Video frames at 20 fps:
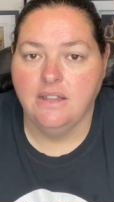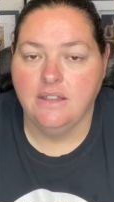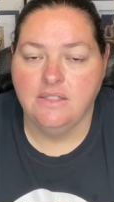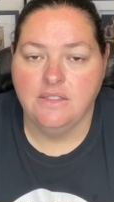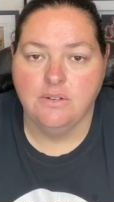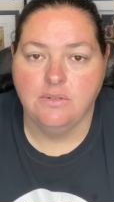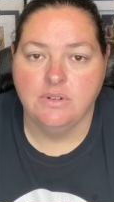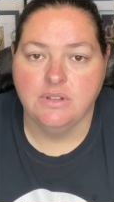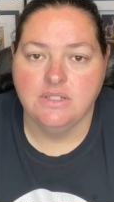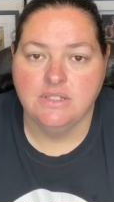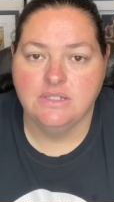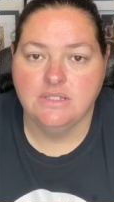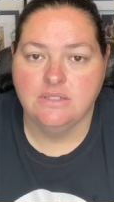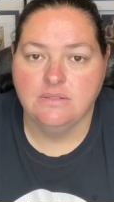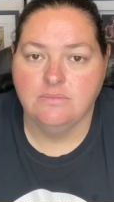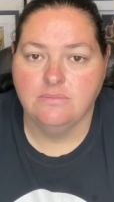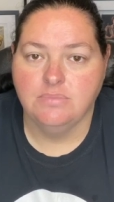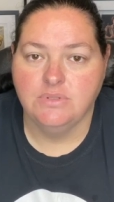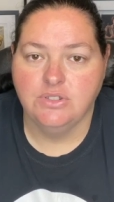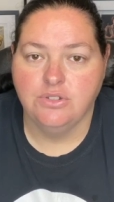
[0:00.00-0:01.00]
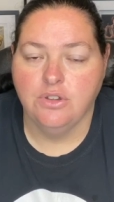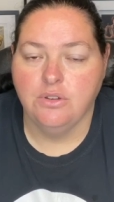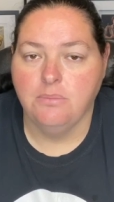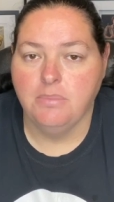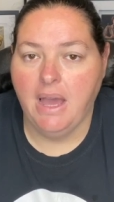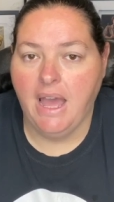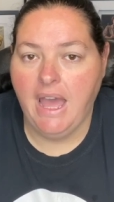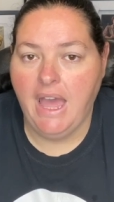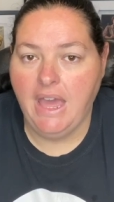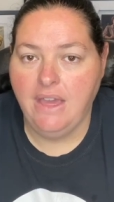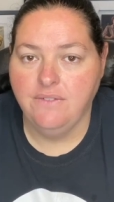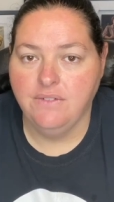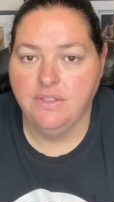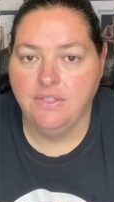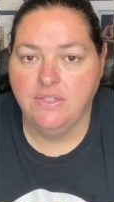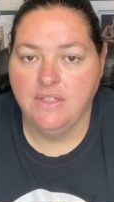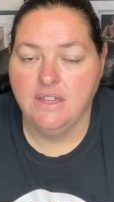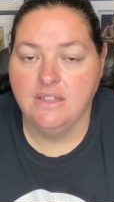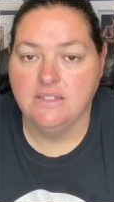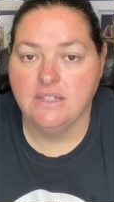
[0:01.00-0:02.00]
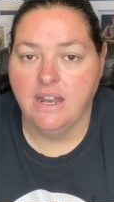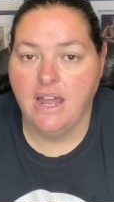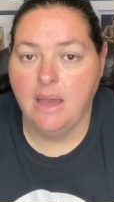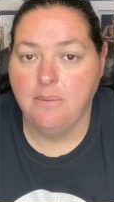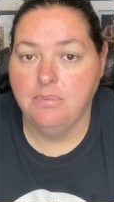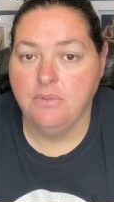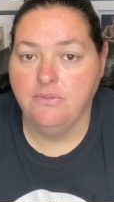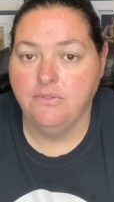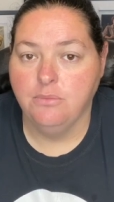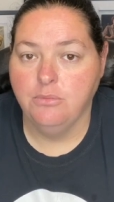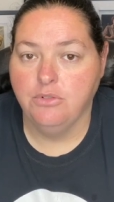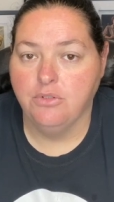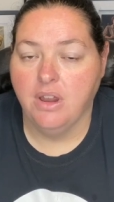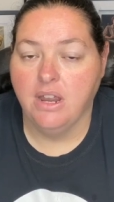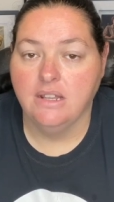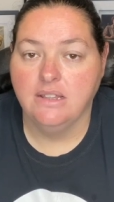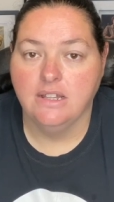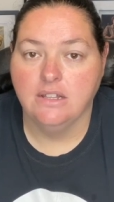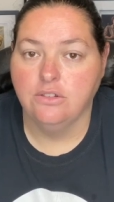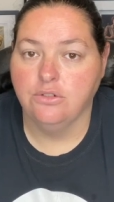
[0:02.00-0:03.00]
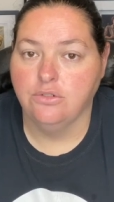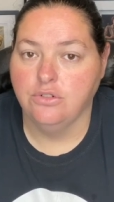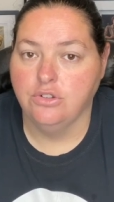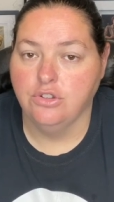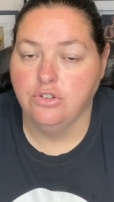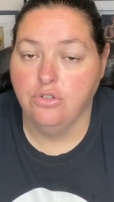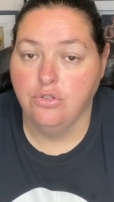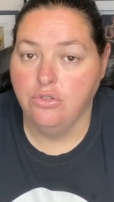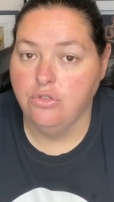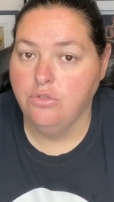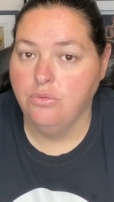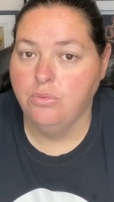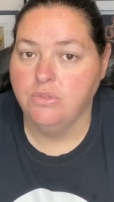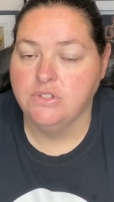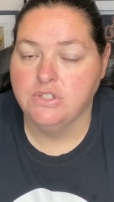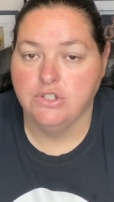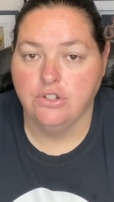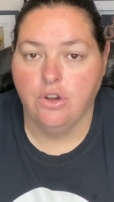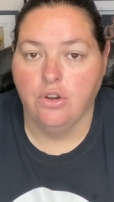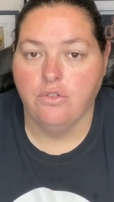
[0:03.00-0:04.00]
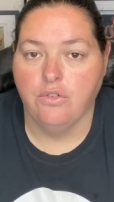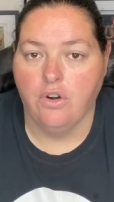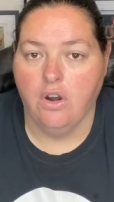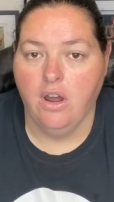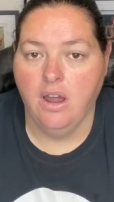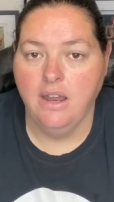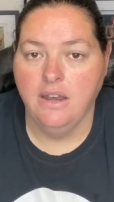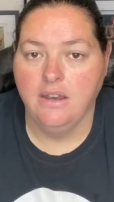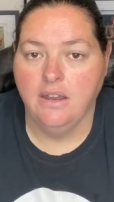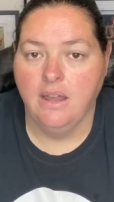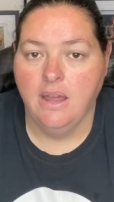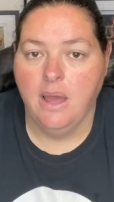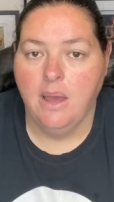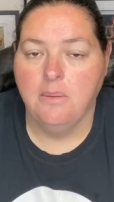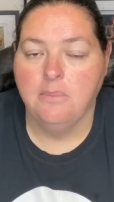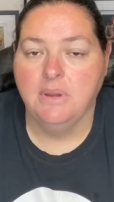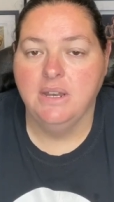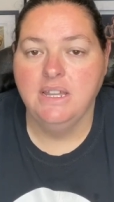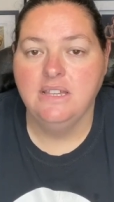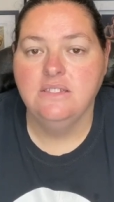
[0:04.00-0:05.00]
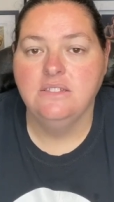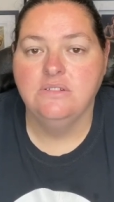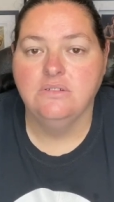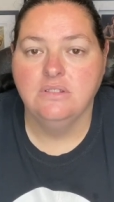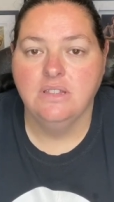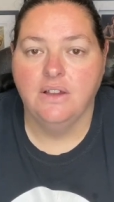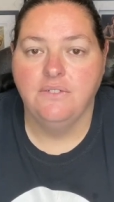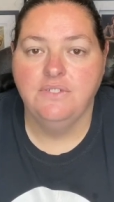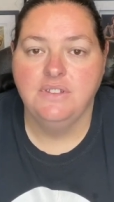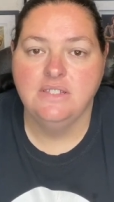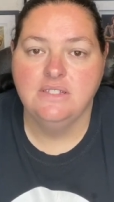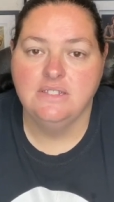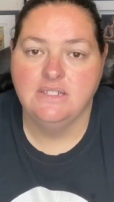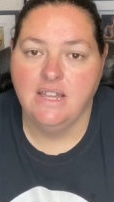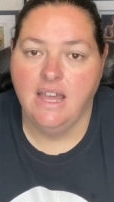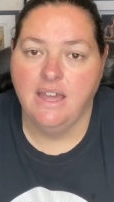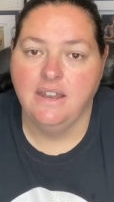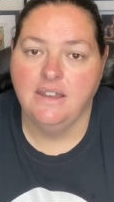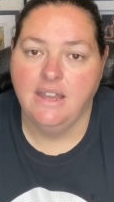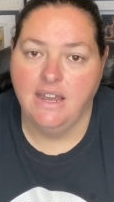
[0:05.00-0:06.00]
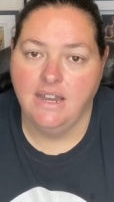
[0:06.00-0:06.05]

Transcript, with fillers: there was certain behavior things that happened from Greg that Luke knew was not right, but he still loved his dad